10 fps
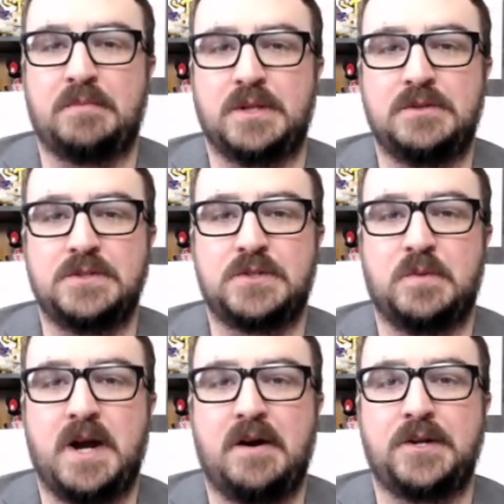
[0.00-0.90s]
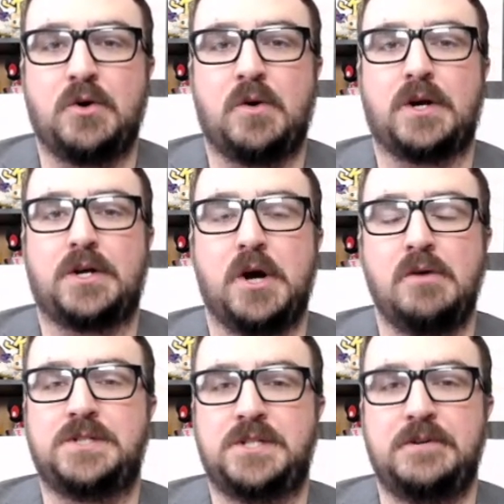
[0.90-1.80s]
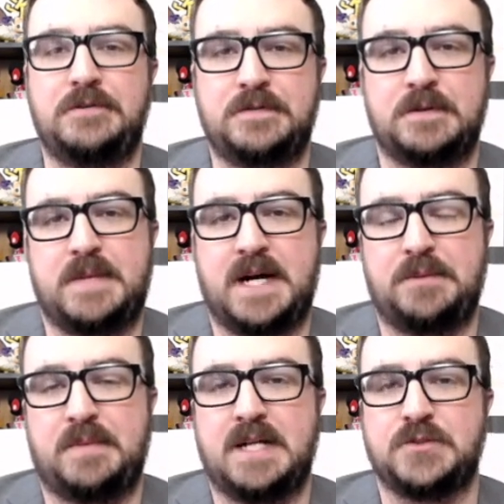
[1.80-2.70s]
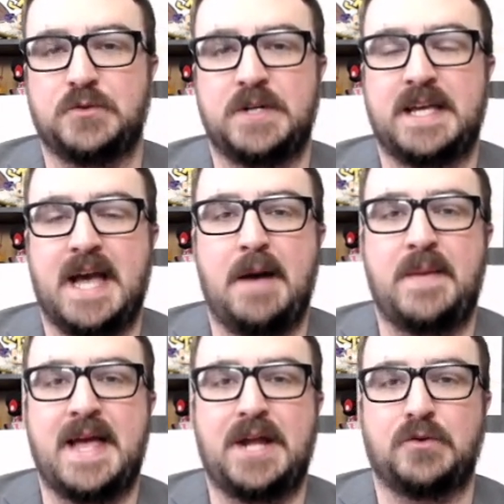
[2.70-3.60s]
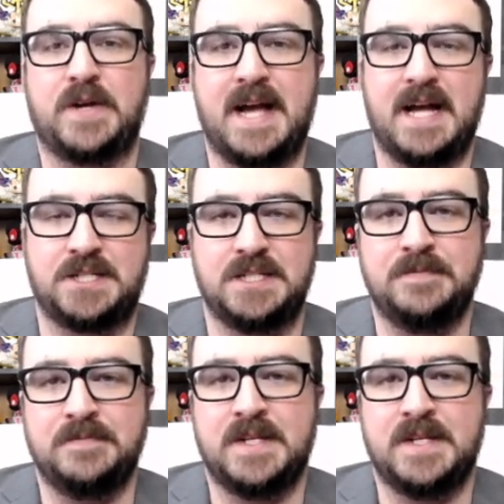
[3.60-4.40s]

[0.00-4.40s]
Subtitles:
Blue Square, your go-to for BattleBots recap and reaction.